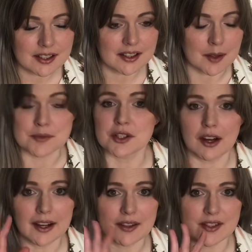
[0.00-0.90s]
I'm
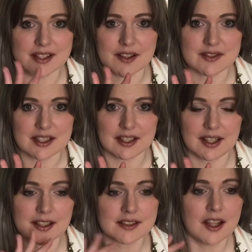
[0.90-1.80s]
sorry if you haven't seen it
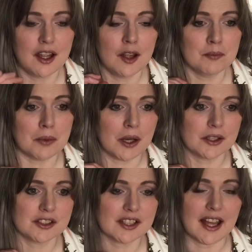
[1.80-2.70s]
yet,
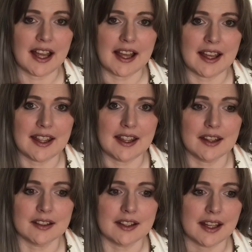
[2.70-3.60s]
but
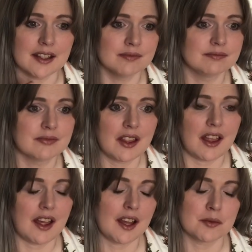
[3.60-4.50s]
I
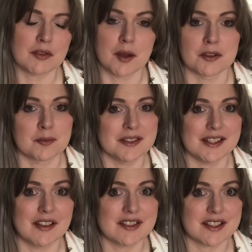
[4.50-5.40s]
would have been
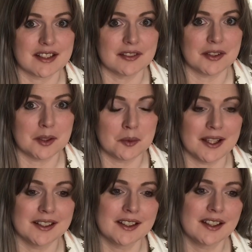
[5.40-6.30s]
devastated if he had
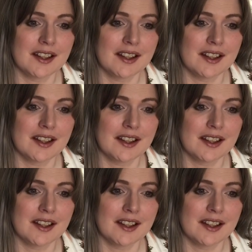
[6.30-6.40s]
went.